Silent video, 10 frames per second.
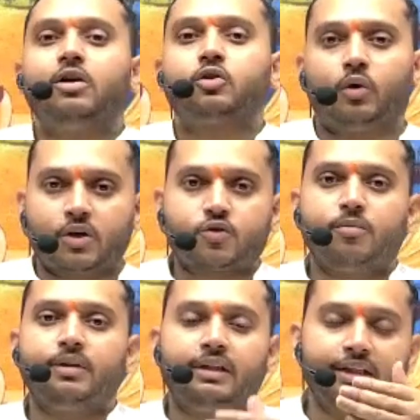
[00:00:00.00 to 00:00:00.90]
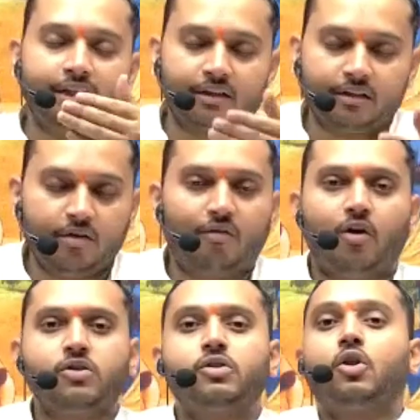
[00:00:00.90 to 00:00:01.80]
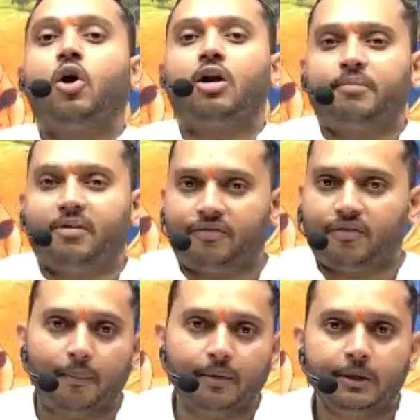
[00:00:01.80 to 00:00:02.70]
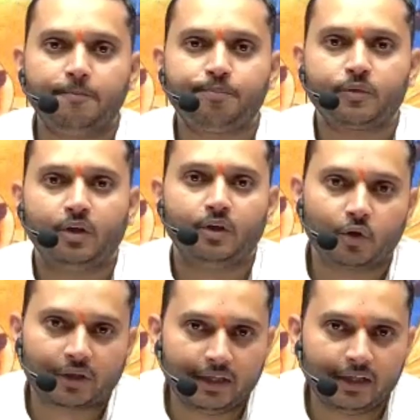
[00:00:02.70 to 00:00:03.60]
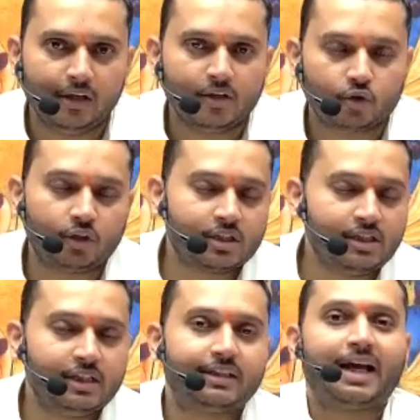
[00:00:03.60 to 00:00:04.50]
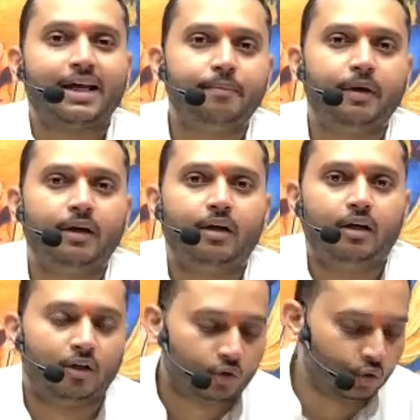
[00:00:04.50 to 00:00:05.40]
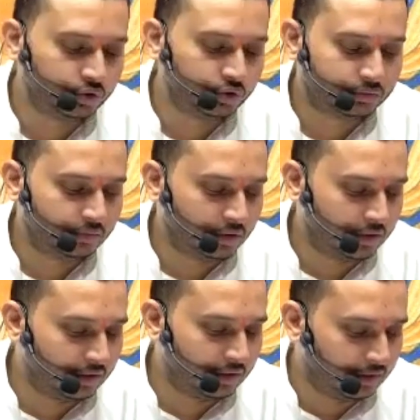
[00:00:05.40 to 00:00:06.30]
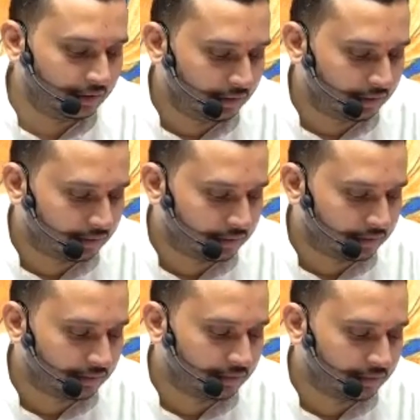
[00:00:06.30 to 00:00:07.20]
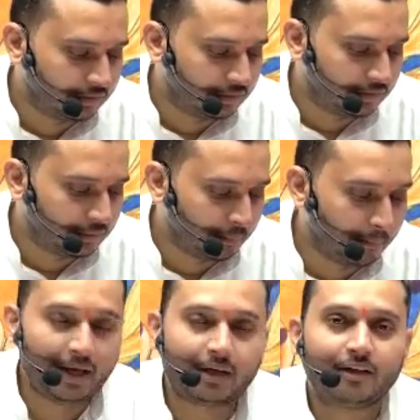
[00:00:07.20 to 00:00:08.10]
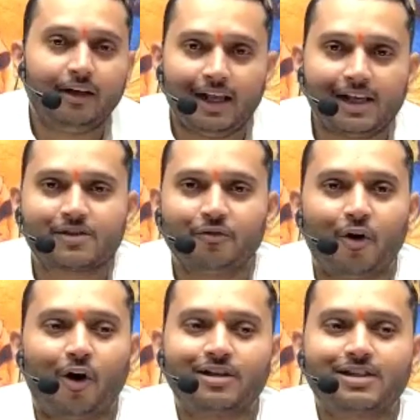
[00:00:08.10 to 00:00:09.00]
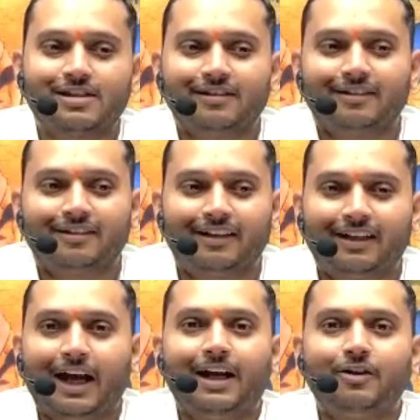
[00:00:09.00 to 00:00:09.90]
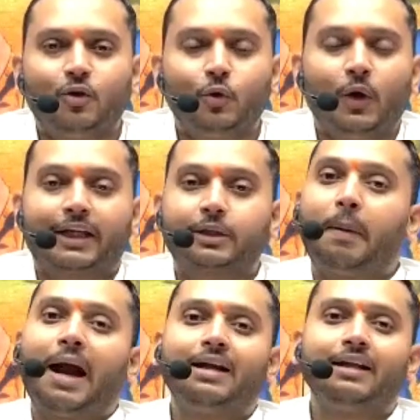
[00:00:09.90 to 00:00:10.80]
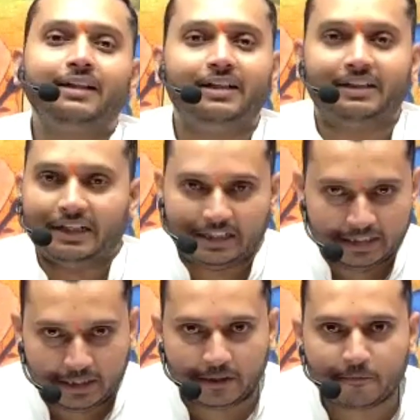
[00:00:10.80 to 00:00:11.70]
so Ashwamedha Yagna was not performed. Okay, so this is a type to uh, make less wars and to expand their territory.